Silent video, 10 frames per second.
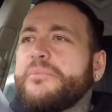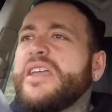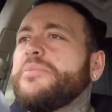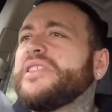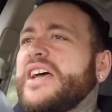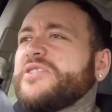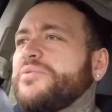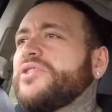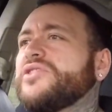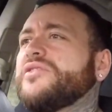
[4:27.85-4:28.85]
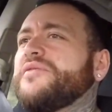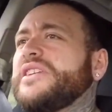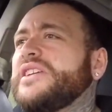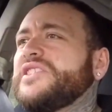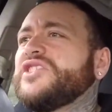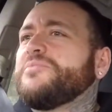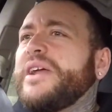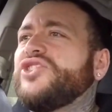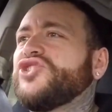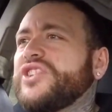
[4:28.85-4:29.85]
Maybe that's because of the
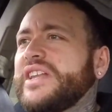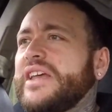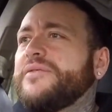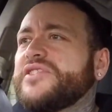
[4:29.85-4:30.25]
suspension lift,